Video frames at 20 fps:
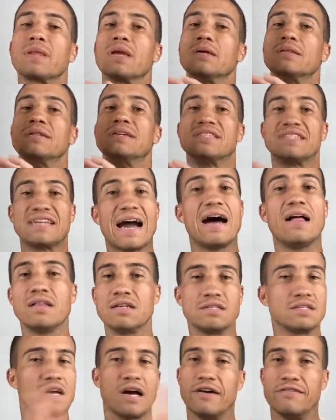The talent
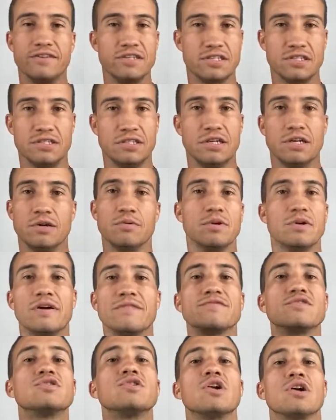is obviously there. We don't
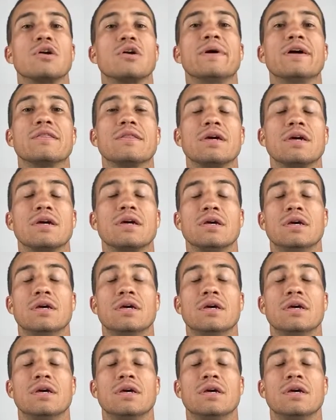have to talk about that.